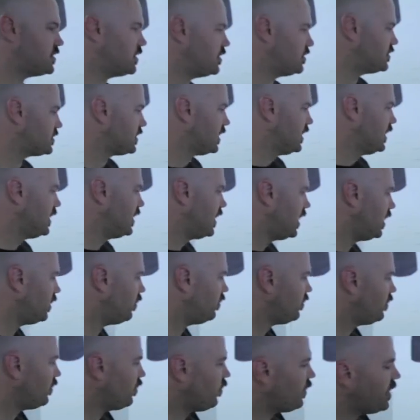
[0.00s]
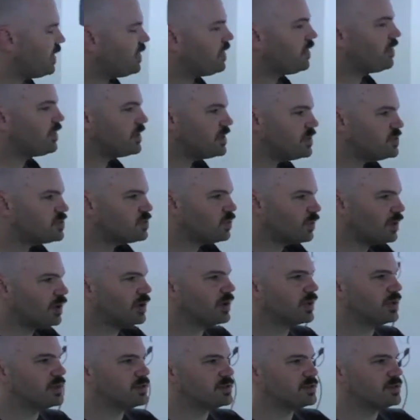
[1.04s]
goes. And the way that these
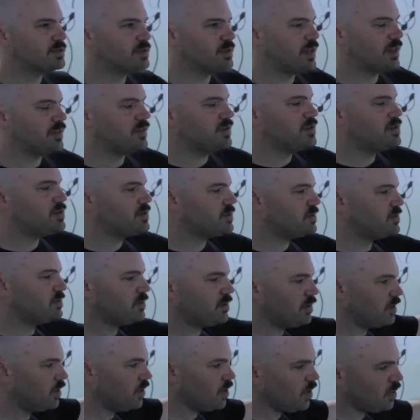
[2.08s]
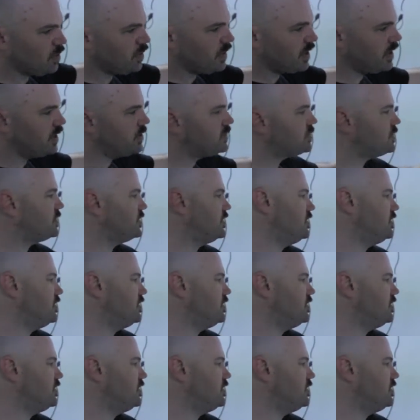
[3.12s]
work is that these go into